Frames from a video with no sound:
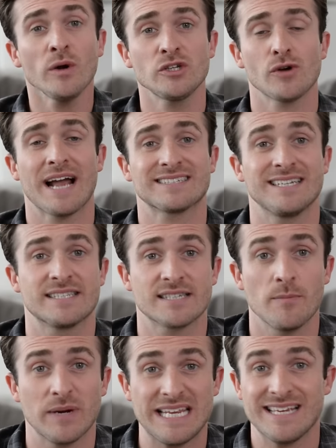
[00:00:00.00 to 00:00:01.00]
attracted
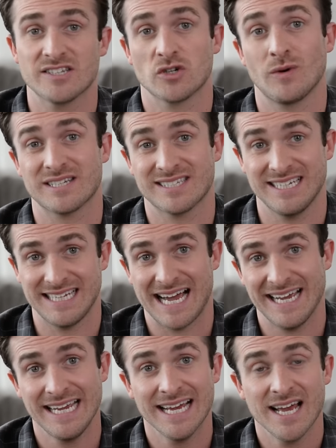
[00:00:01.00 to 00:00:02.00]
somebody is to us
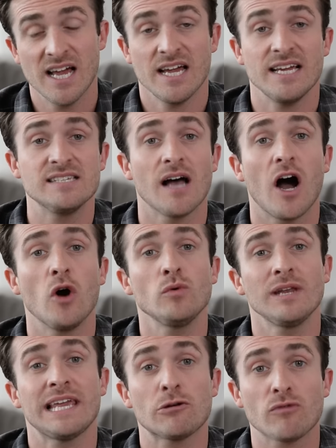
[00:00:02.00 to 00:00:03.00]
today is
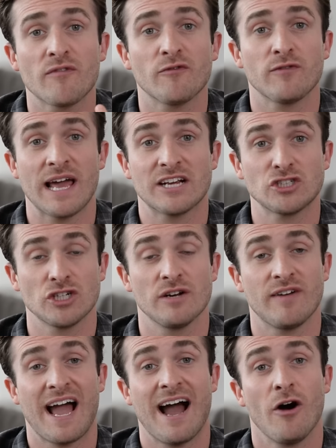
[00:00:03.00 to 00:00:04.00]
only a reflection
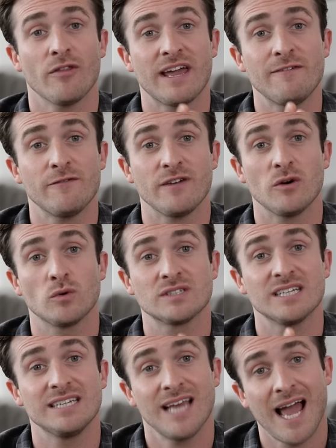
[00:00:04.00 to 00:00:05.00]
of how they feel
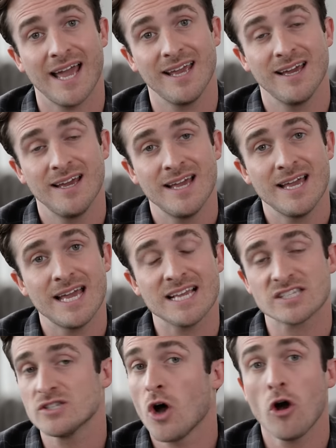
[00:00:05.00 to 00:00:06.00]
today.
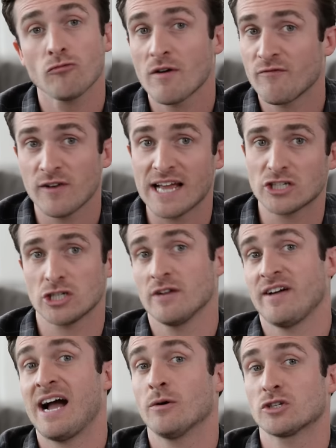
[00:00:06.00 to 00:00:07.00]
It's not a reflection
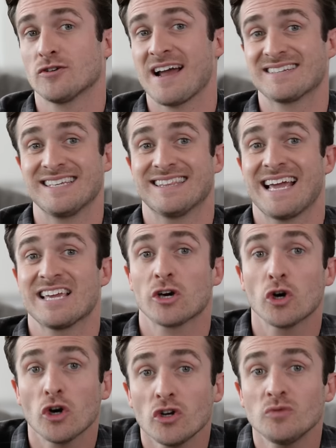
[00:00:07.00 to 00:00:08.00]
of how attracted they
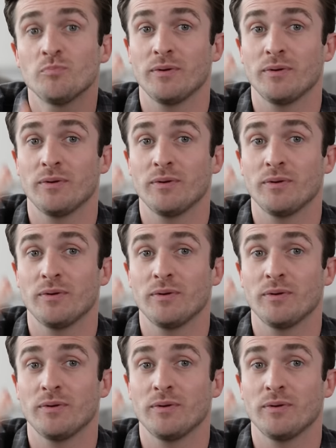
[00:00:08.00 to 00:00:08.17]
could